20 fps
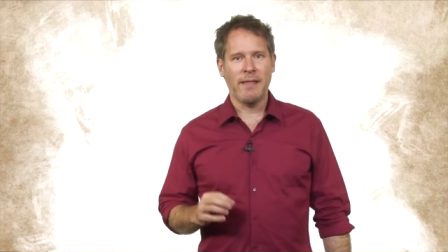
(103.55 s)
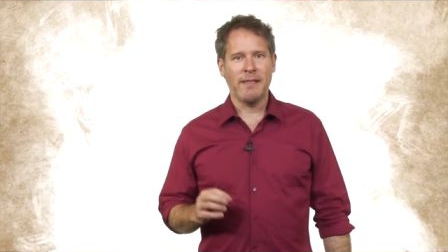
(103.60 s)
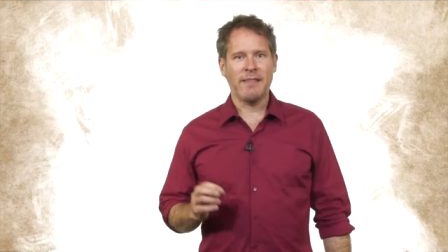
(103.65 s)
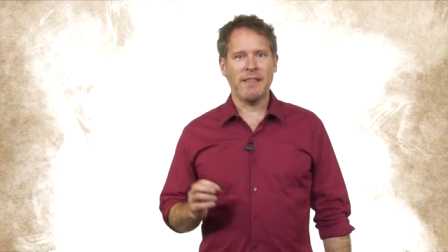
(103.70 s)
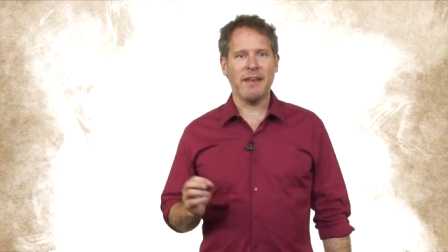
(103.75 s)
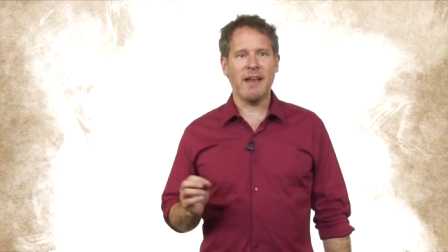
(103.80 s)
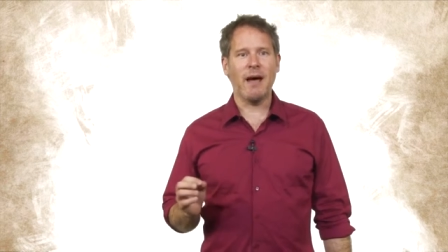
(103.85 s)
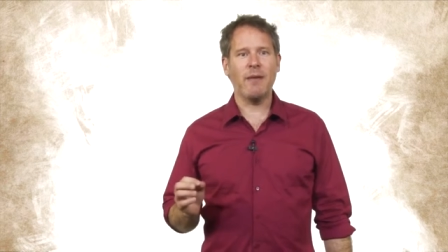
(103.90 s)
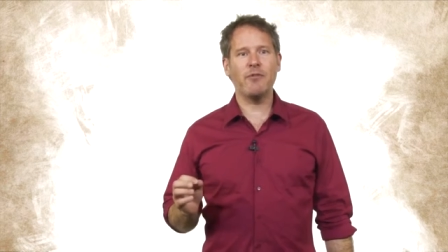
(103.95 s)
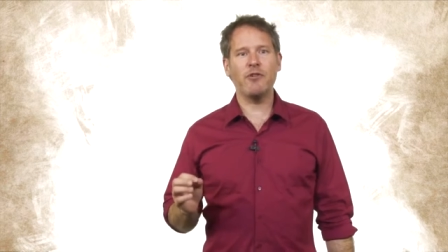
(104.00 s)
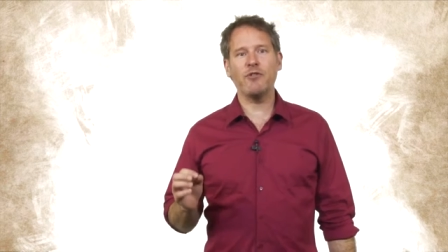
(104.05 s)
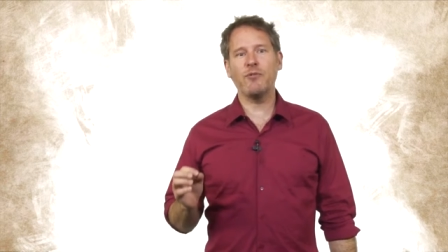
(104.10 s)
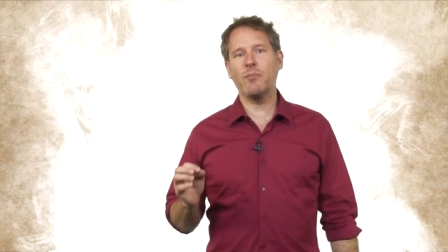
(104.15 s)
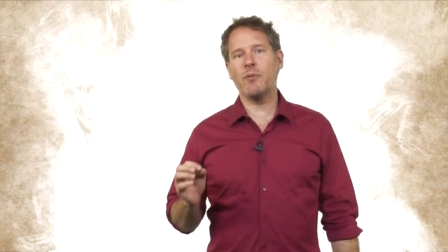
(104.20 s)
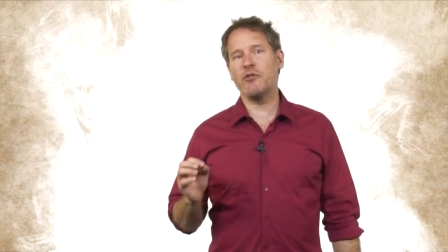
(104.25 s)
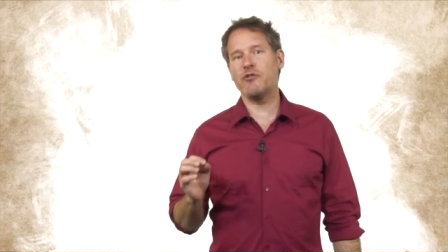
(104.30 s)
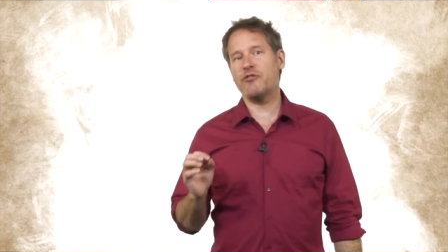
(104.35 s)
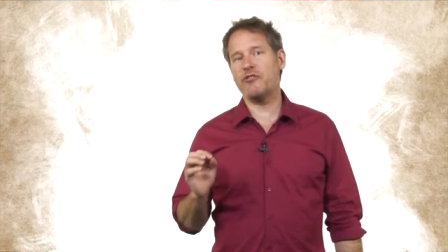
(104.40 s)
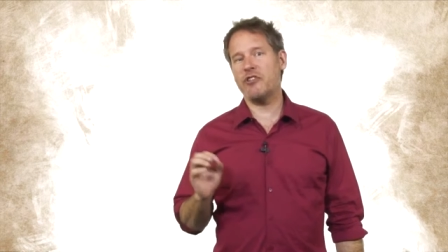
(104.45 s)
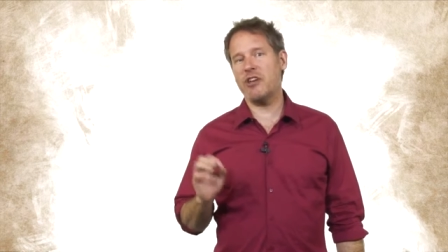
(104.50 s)
The novel's
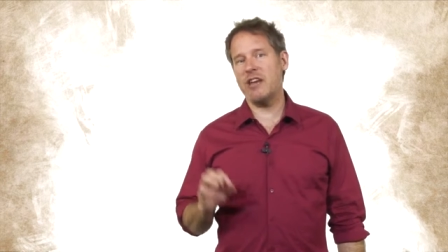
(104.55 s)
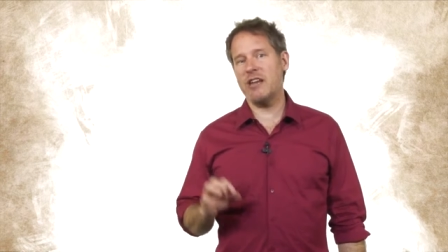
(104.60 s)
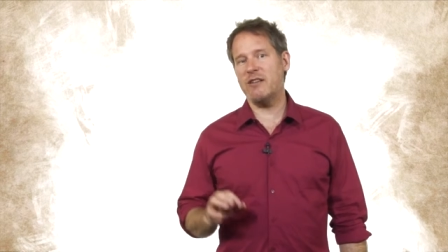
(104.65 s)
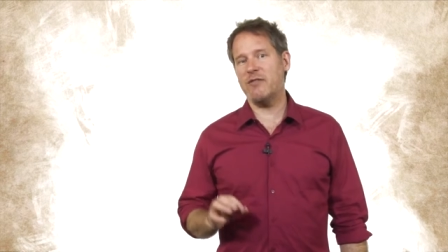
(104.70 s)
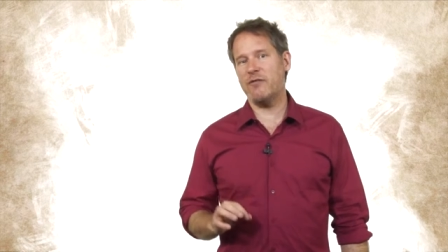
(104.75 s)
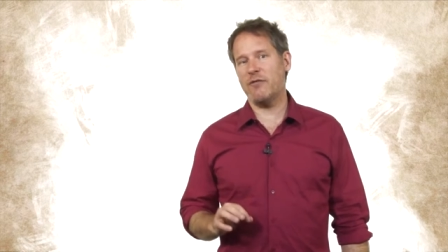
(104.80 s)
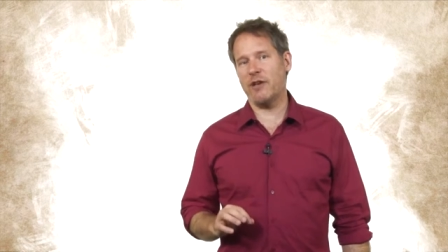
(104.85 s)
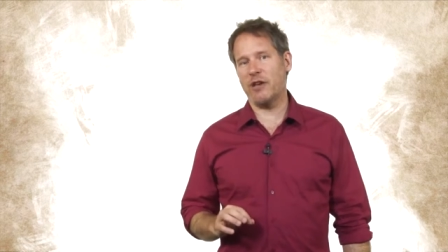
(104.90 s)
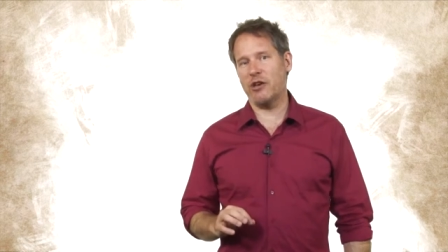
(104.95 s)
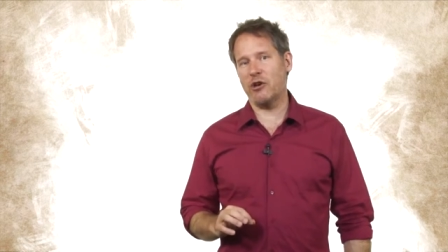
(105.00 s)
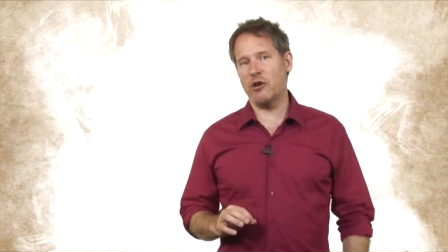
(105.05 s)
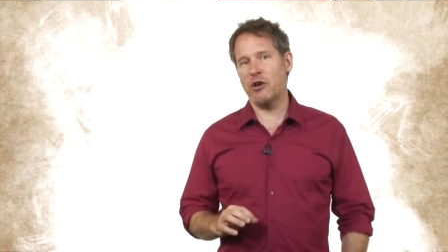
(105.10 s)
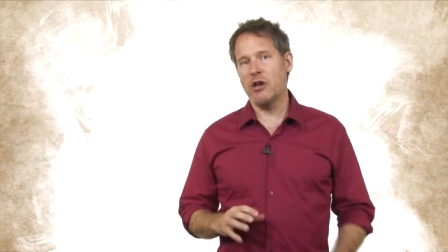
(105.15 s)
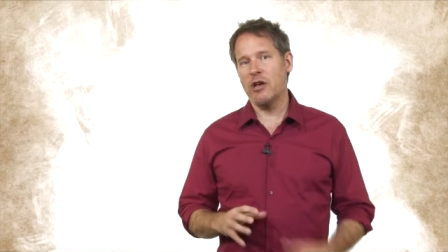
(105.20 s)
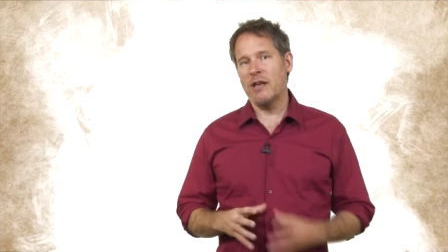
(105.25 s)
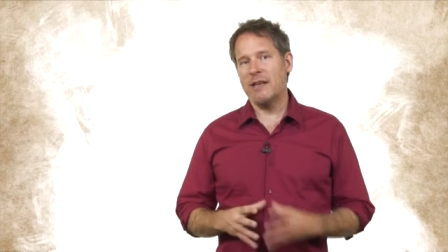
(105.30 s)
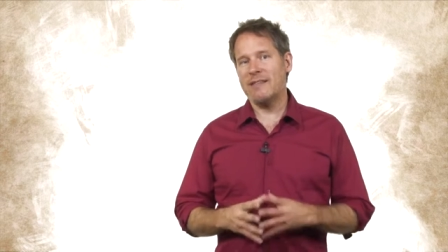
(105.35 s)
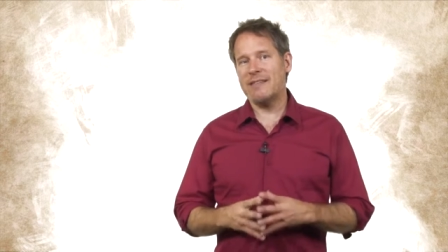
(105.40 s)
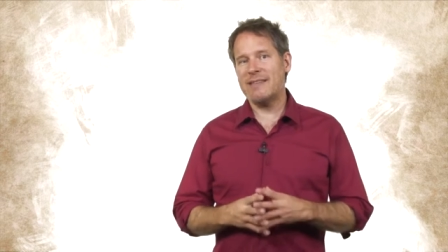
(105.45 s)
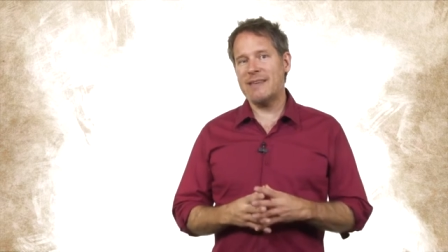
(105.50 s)
most chained figure
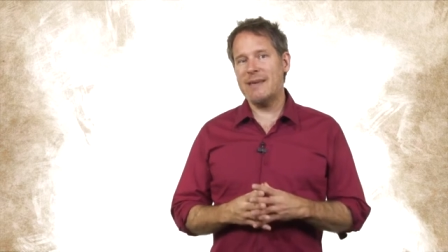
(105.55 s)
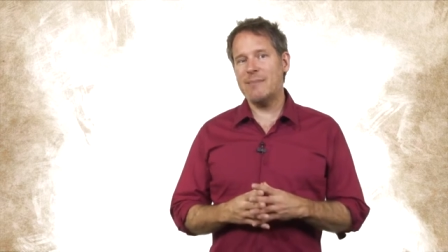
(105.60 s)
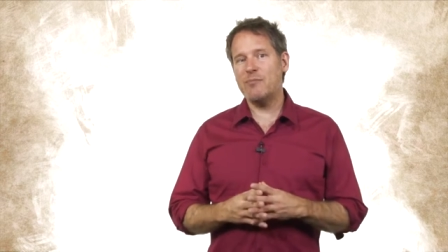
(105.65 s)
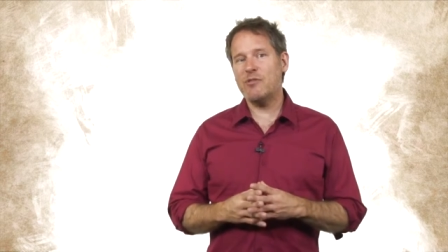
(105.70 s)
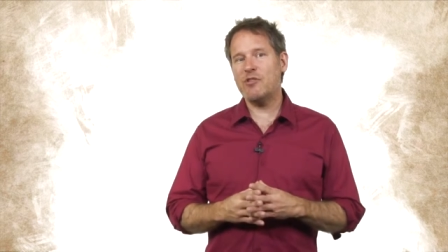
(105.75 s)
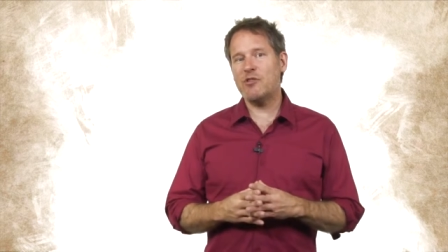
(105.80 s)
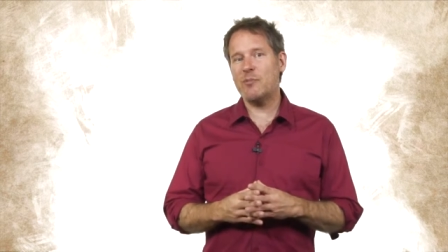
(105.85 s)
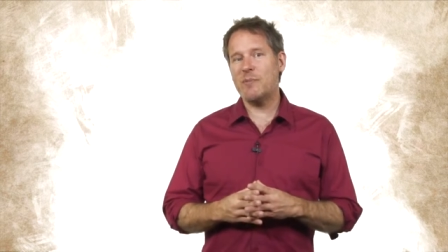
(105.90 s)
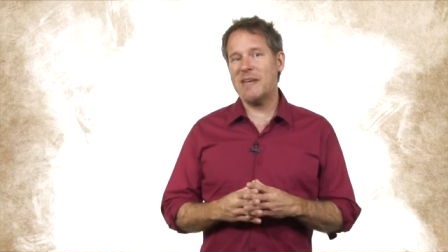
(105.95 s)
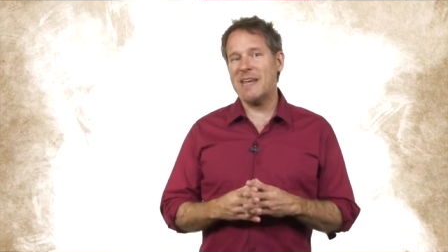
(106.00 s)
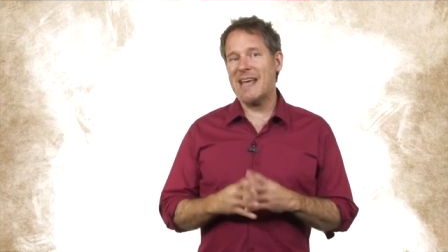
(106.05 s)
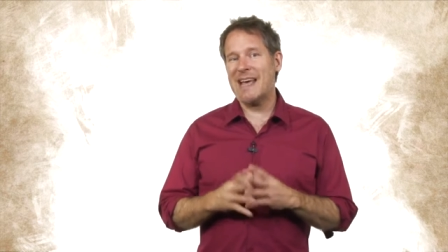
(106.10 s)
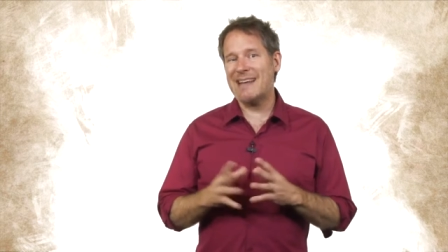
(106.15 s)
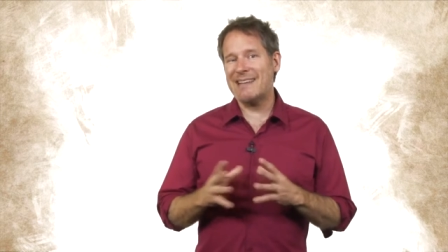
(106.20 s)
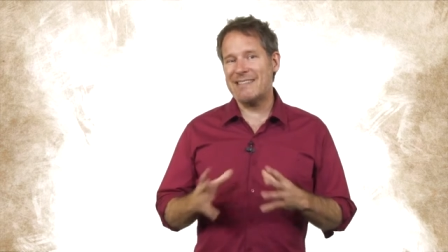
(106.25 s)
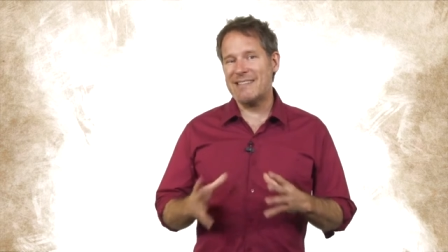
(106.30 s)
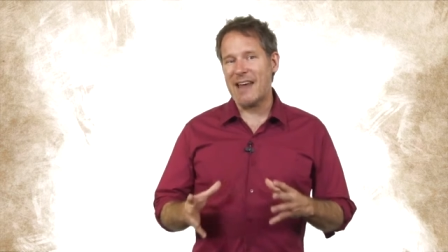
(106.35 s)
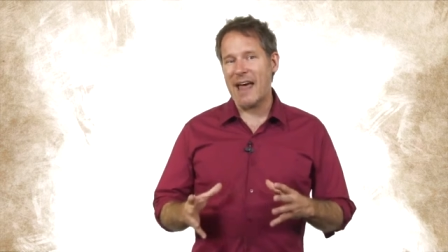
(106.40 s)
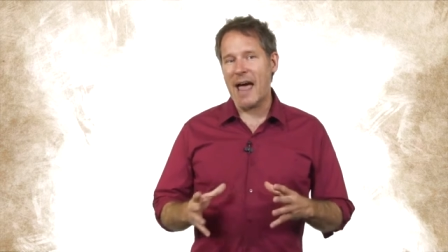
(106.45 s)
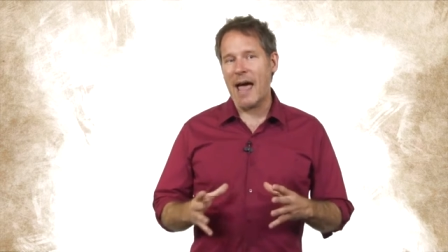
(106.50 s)
seems to be a
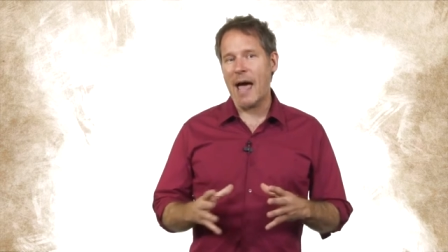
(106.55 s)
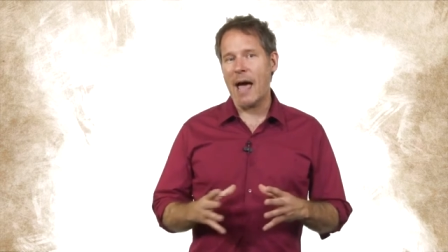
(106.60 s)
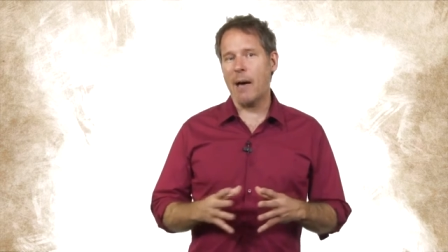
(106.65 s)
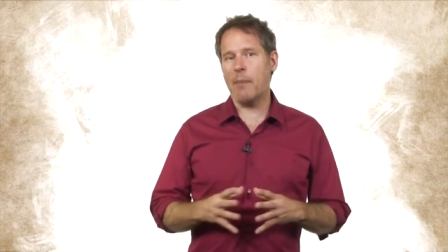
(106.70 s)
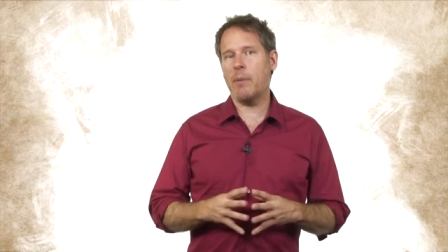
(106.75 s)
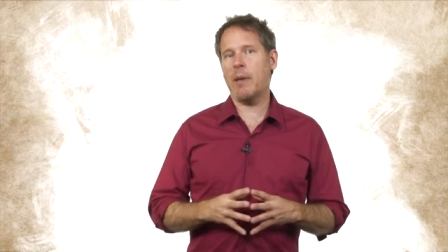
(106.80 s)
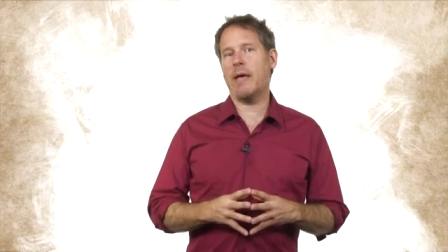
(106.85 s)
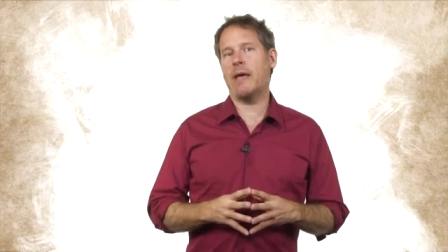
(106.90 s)
jab